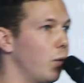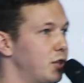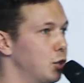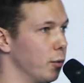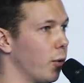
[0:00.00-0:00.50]
with
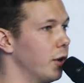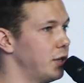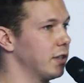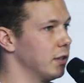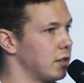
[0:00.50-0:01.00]
2
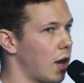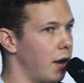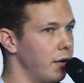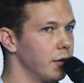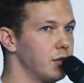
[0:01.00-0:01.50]
projects
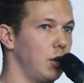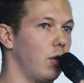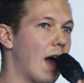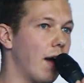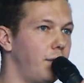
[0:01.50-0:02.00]
inside. So you'll
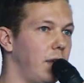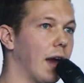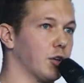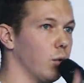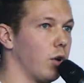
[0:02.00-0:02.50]
have the
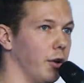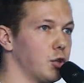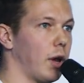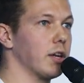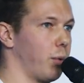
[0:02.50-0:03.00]
actual
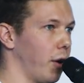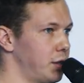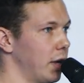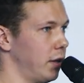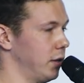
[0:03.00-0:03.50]
contract
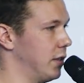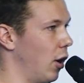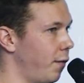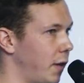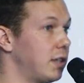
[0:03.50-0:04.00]
project
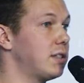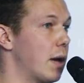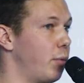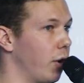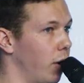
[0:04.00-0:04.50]
itself, a
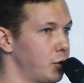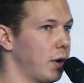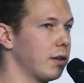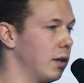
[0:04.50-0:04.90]
sample contract